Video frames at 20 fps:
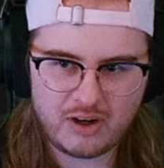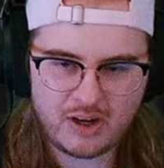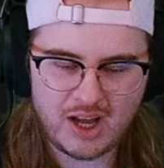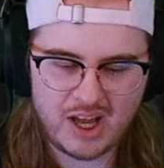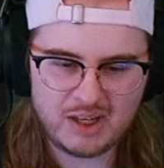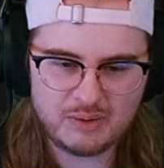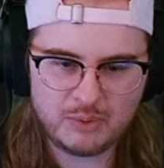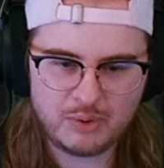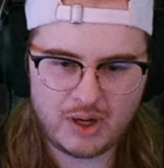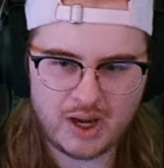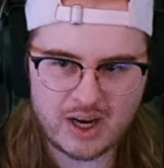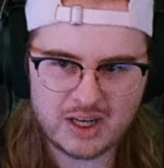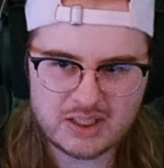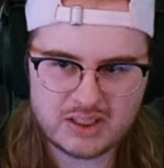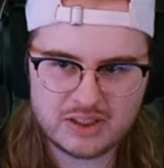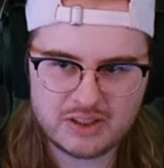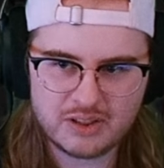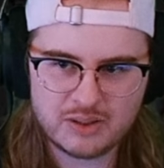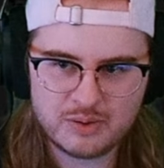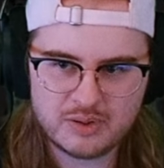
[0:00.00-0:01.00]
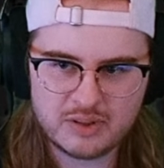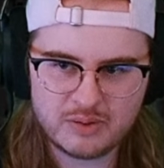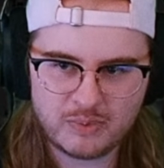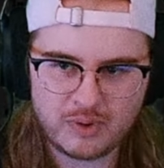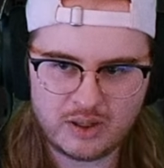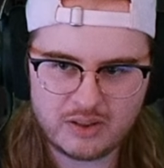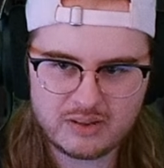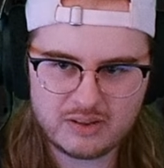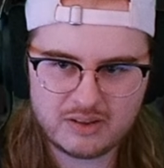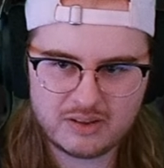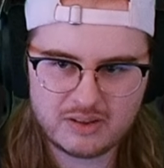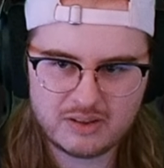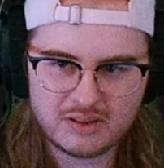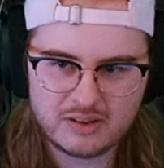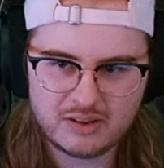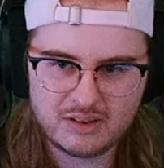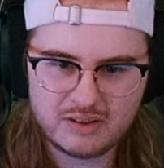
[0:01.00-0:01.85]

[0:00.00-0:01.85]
I will actually use it once.